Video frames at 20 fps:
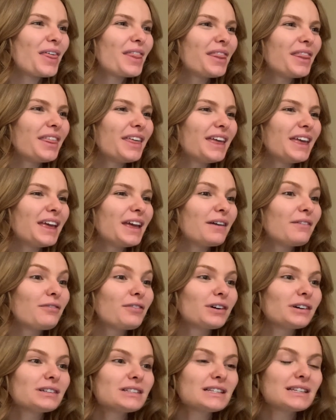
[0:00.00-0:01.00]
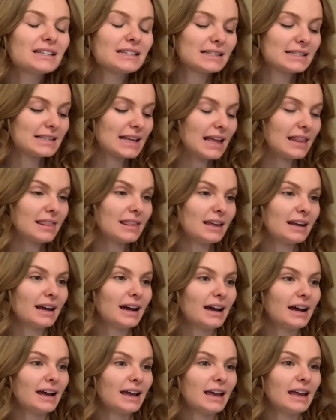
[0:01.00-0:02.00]
the first set that
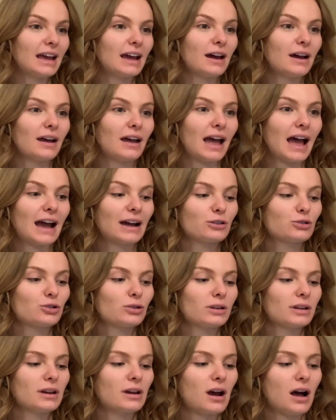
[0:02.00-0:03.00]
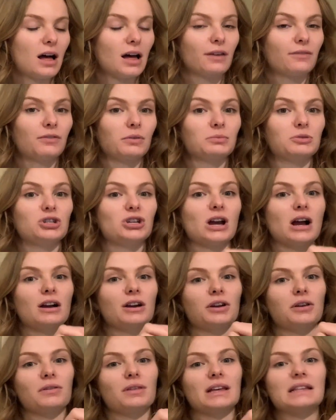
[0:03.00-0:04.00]
I actually got from
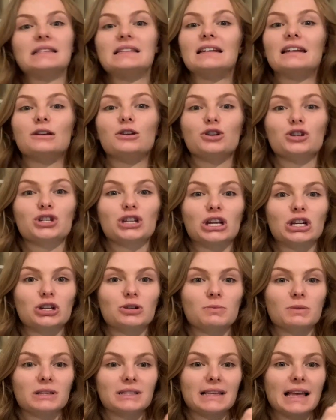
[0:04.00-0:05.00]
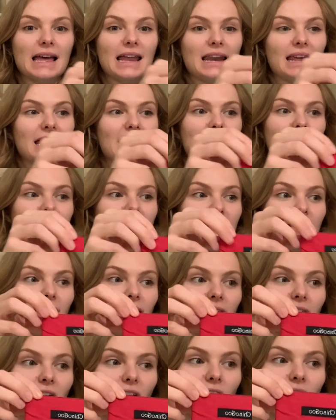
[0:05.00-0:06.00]
Chiagoo, that's an interchangeable set, is
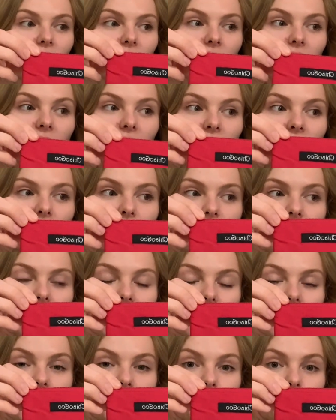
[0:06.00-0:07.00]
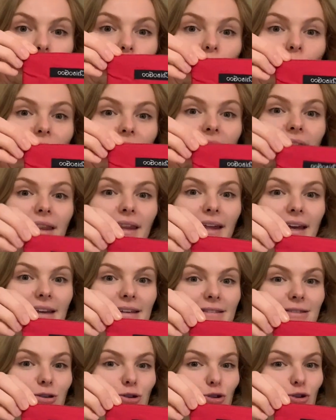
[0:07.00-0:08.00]
their Red
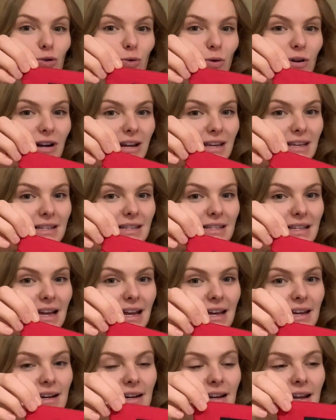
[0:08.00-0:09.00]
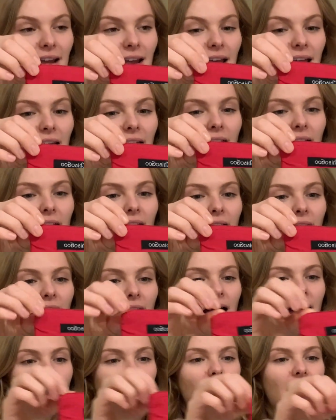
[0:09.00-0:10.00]
Lace Shorty set.
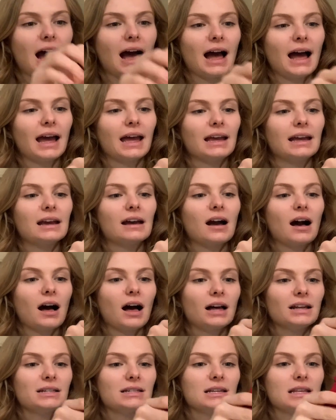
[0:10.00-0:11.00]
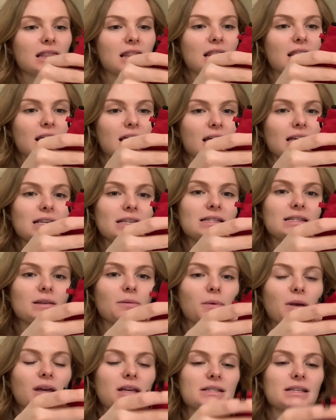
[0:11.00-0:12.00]
I got this
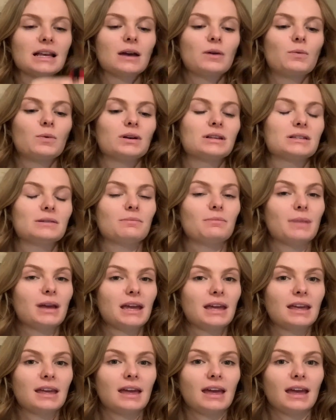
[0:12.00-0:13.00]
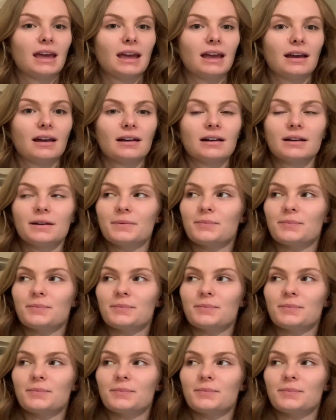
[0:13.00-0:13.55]
because I was making